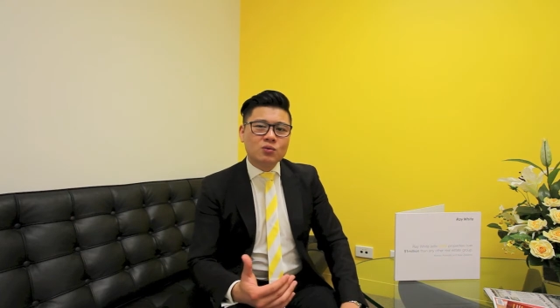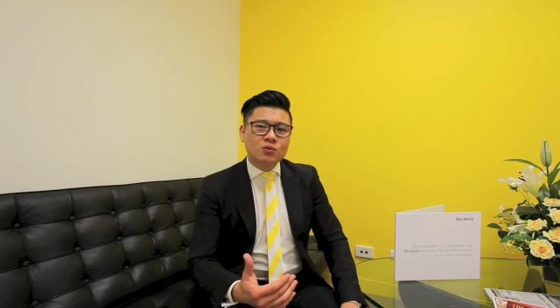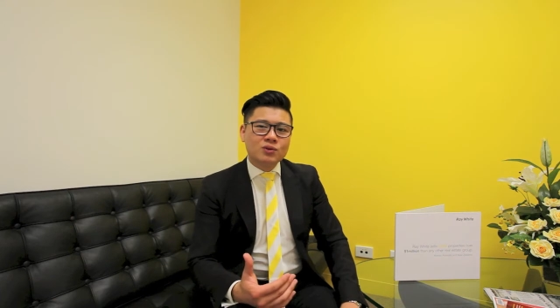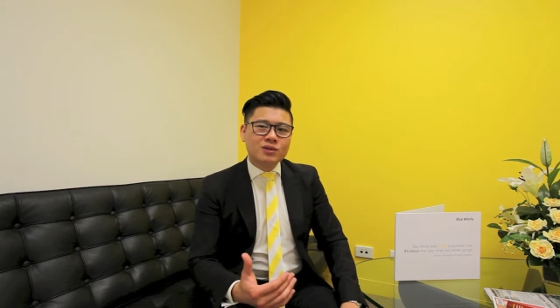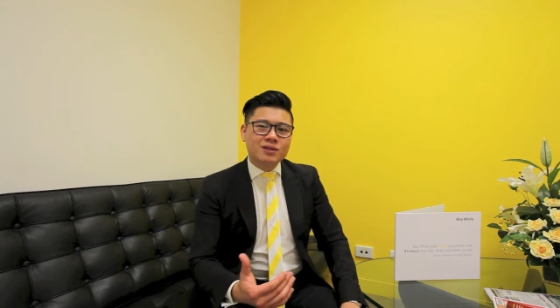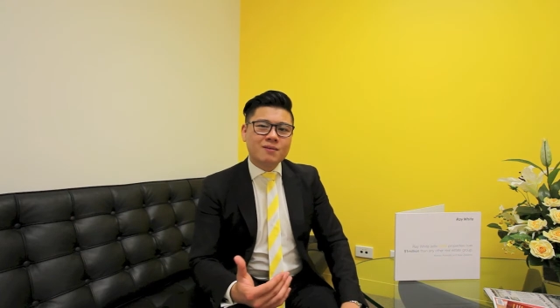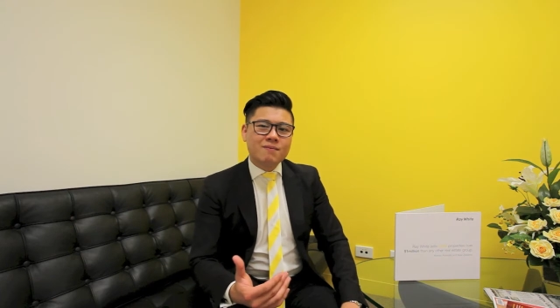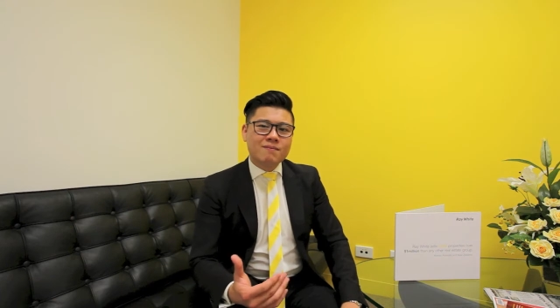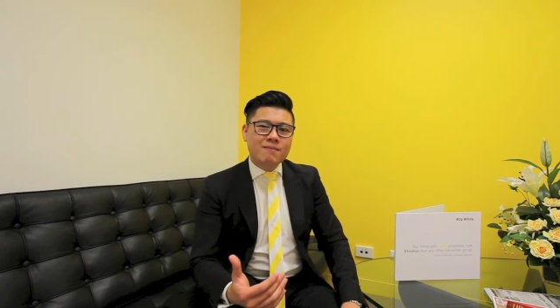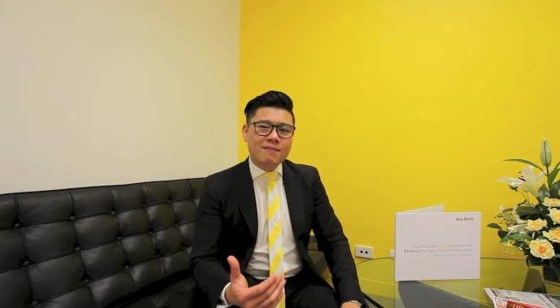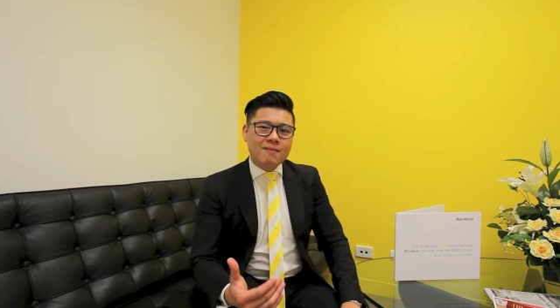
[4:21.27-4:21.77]

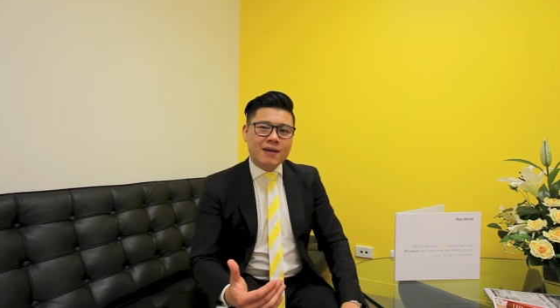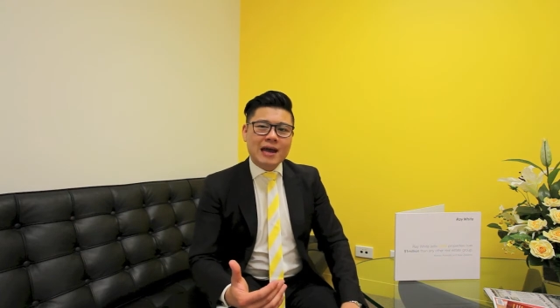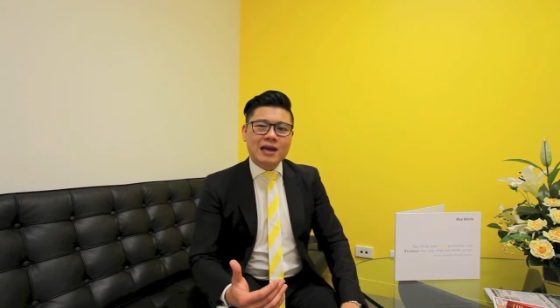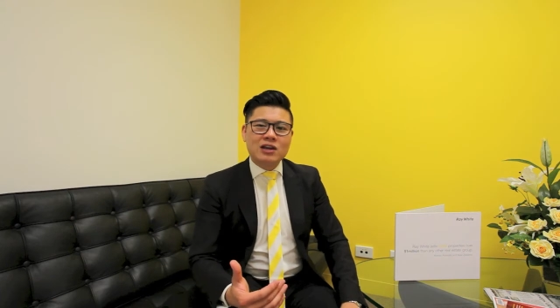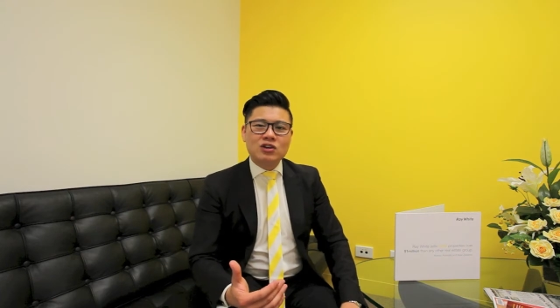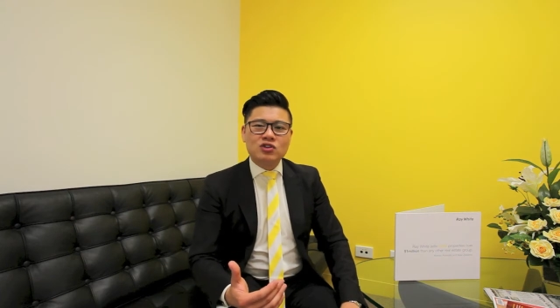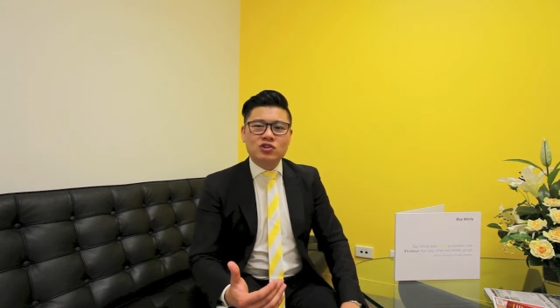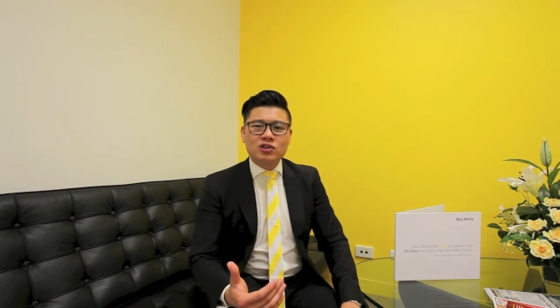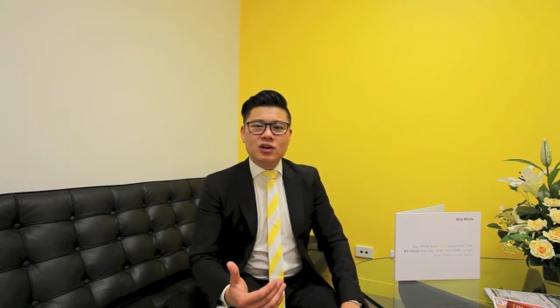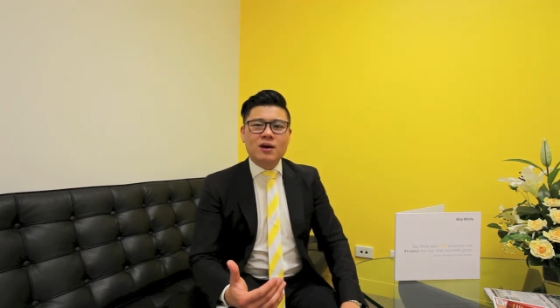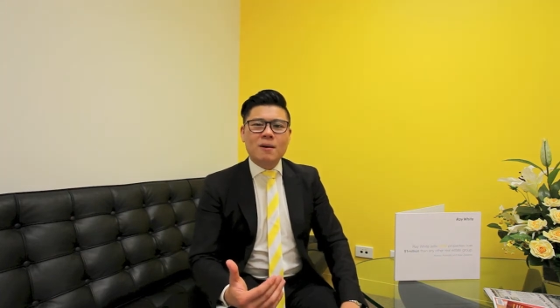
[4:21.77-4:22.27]
was the
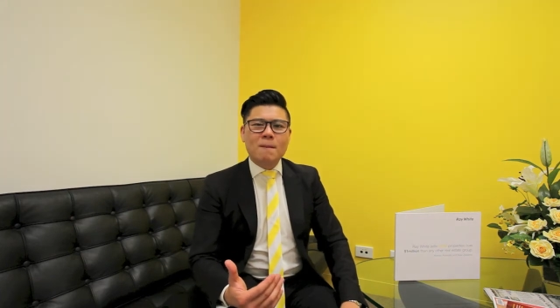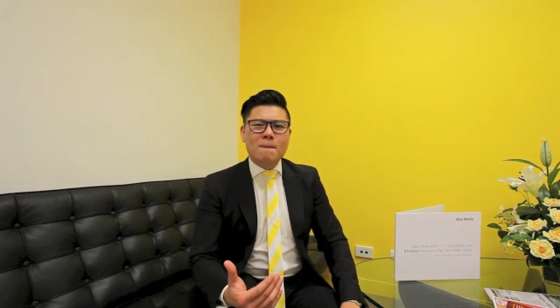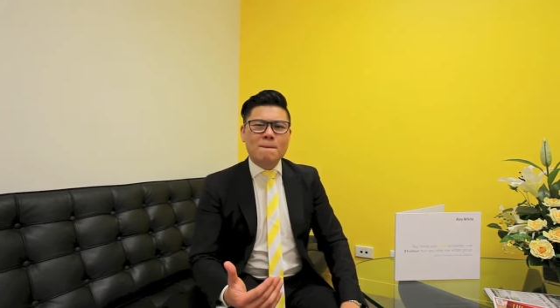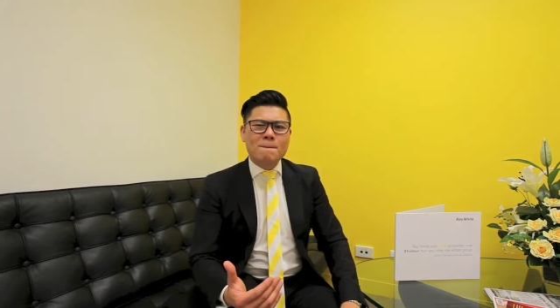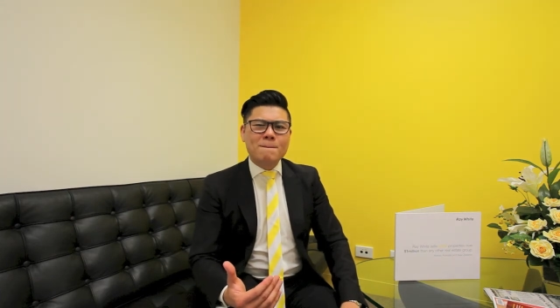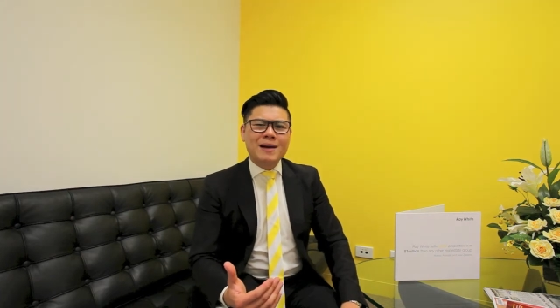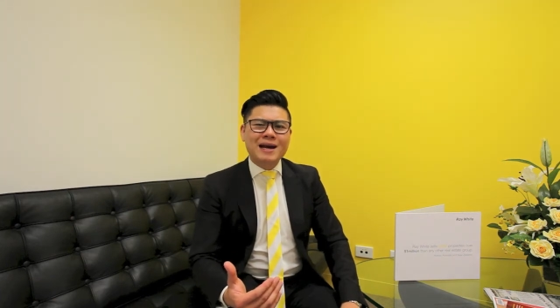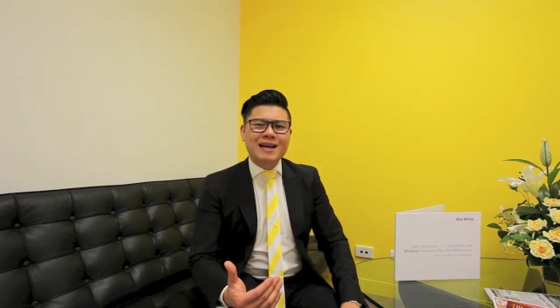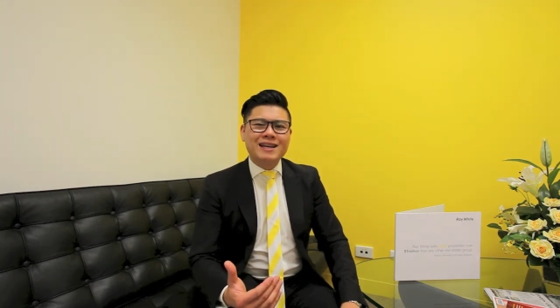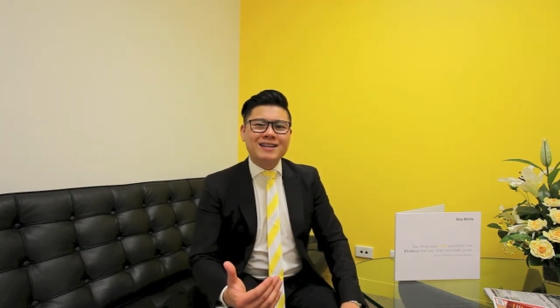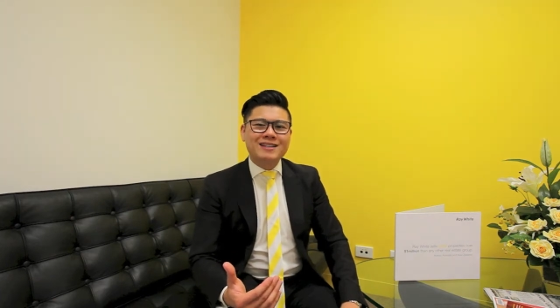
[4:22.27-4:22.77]
major
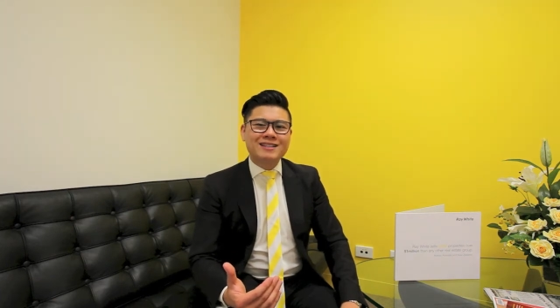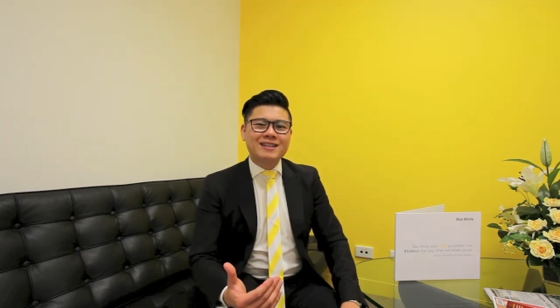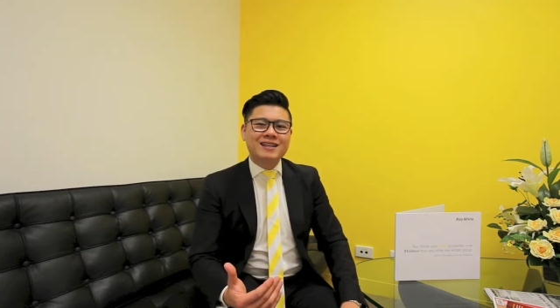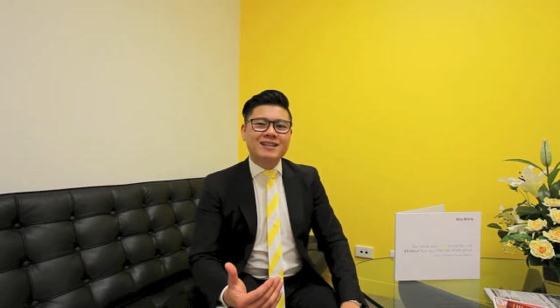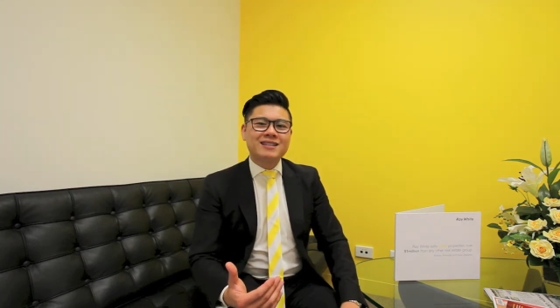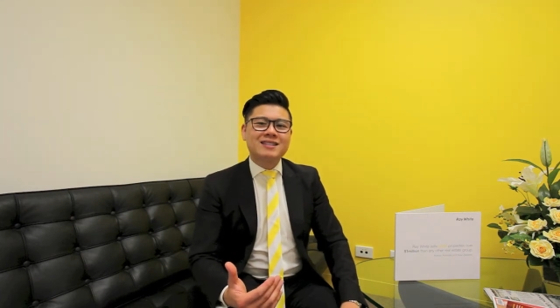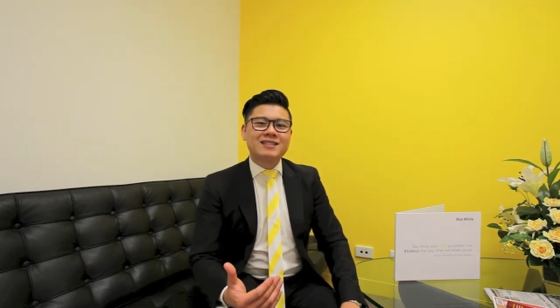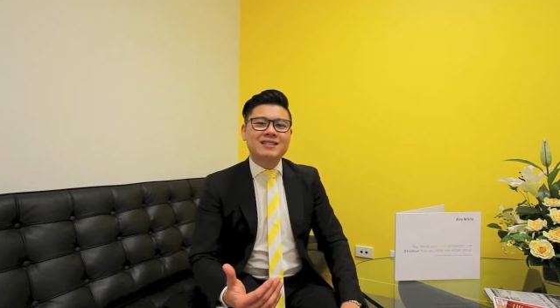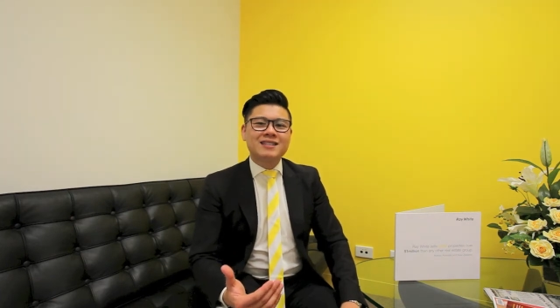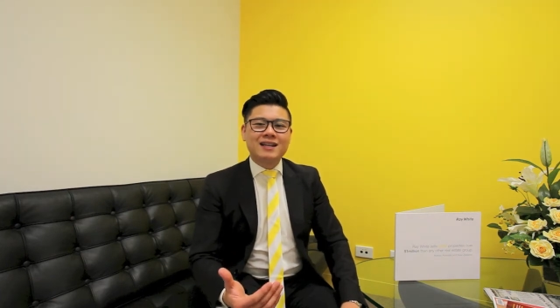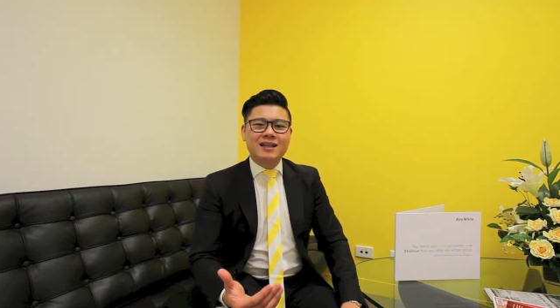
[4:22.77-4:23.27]

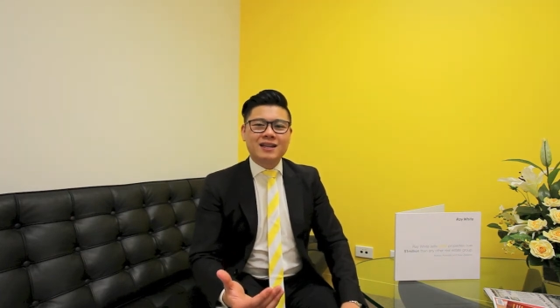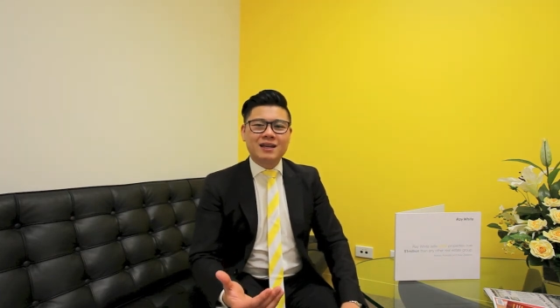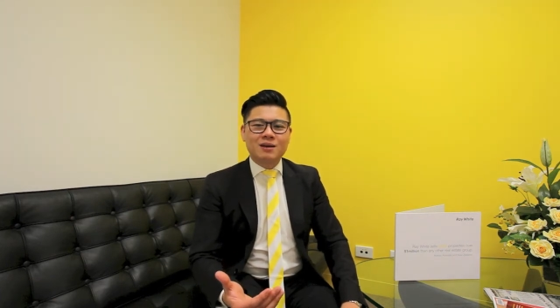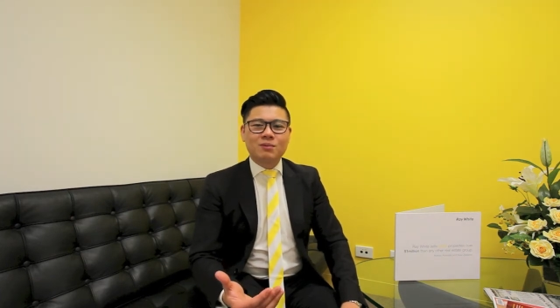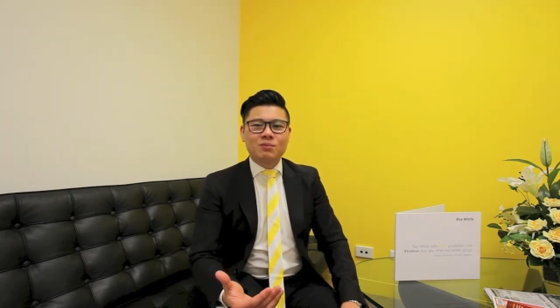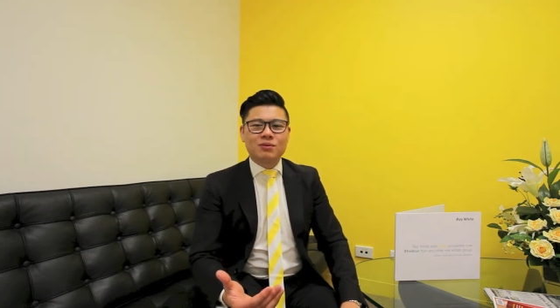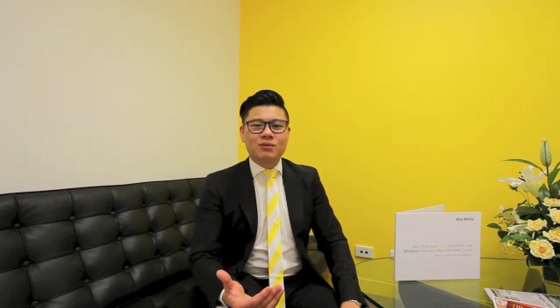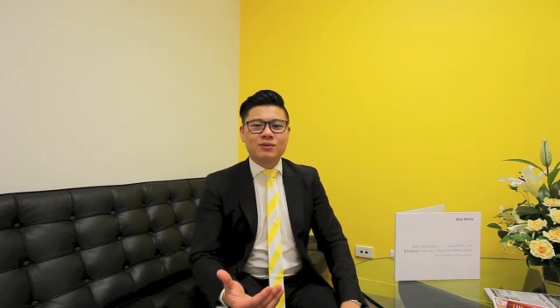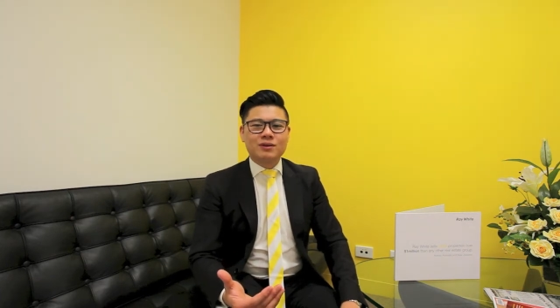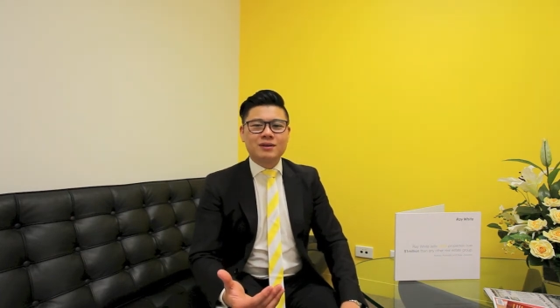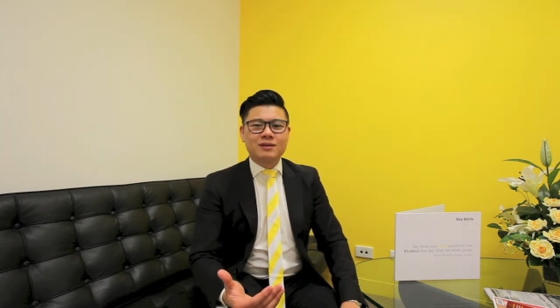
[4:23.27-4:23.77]

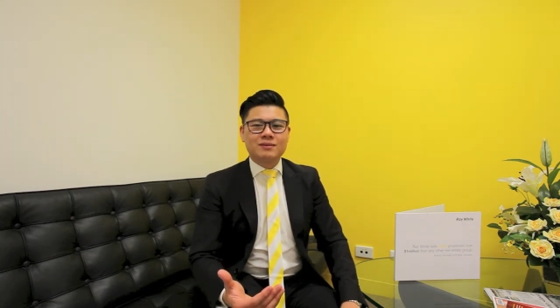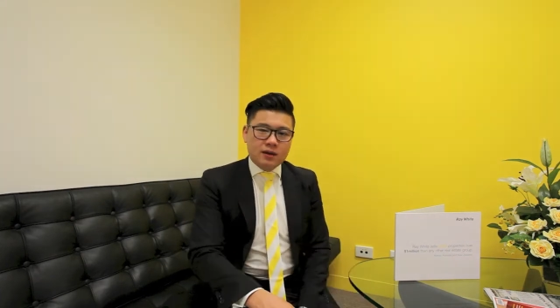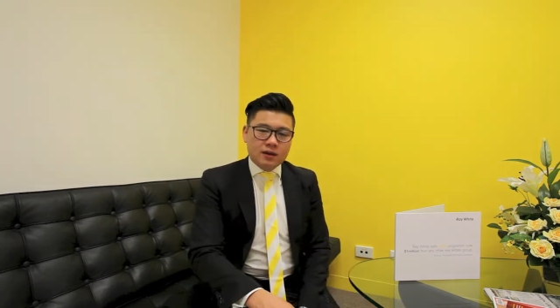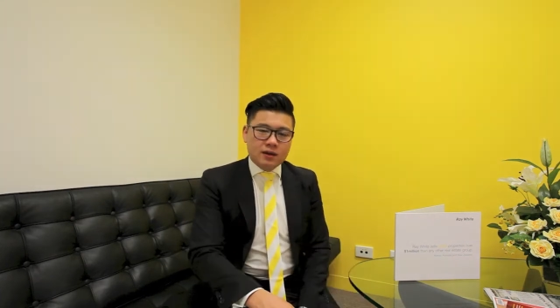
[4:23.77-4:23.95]
selling point.